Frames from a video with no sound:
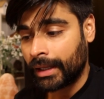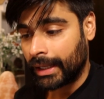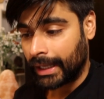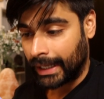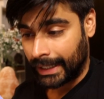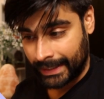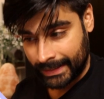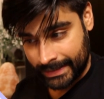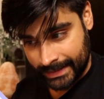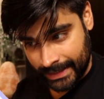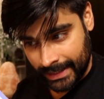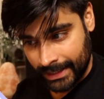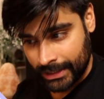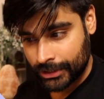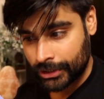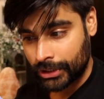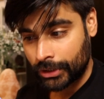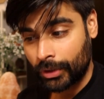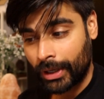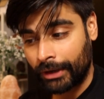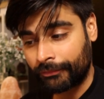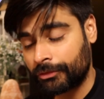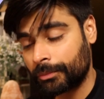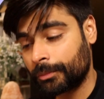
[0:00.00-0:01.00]
And it says
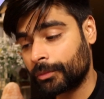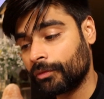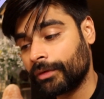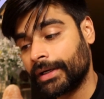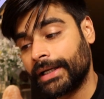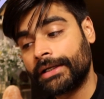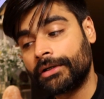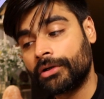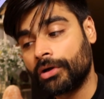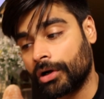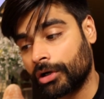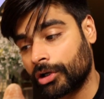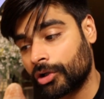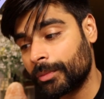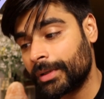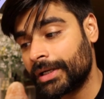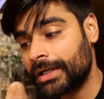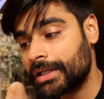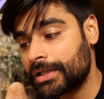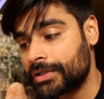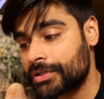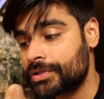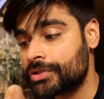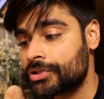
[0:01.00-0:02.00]
you have to provide
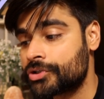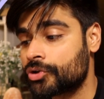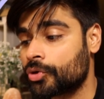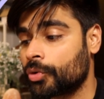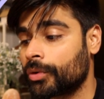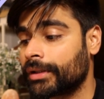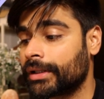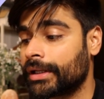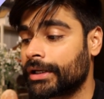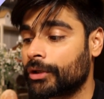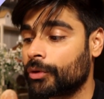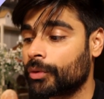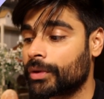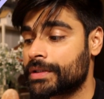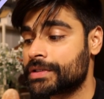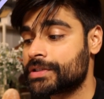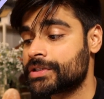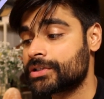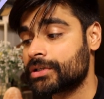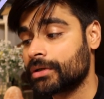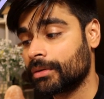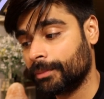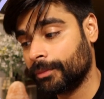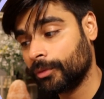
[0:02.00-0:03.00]
documentation showing that you can
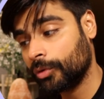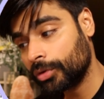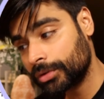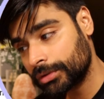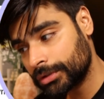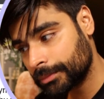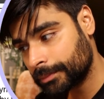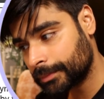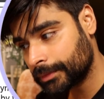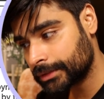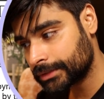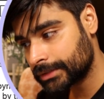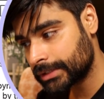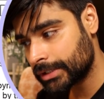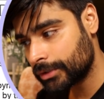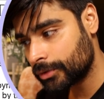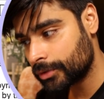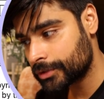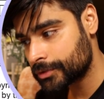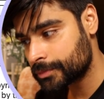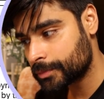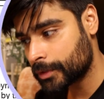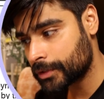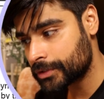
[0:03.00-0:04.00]
support the person you are
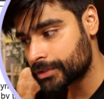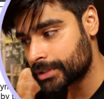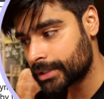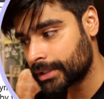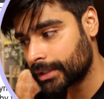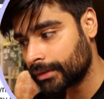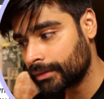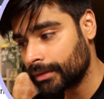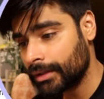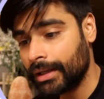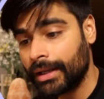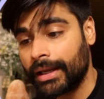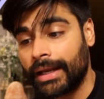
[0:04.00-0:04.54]
sponsoring,